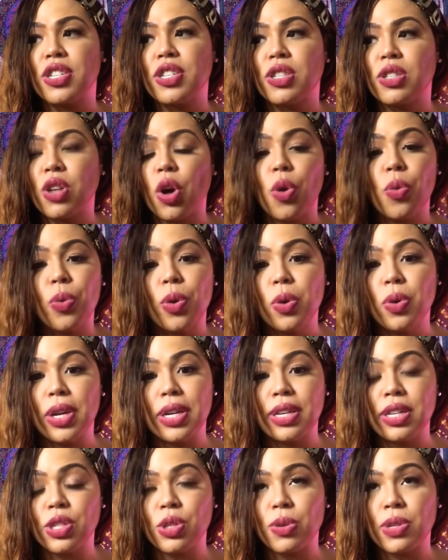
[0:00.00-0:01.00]
so rude
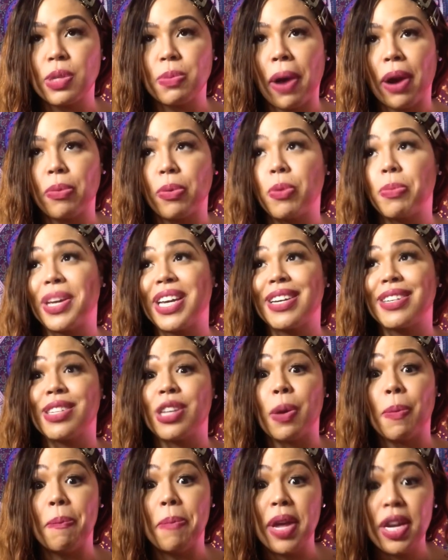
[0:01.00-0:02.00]
and disrespectful because
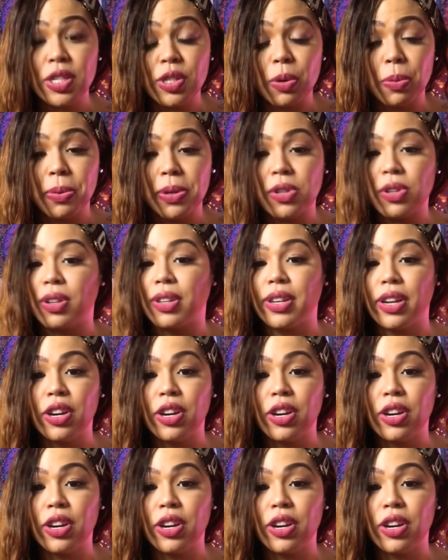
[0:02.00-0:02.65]
they're miserable,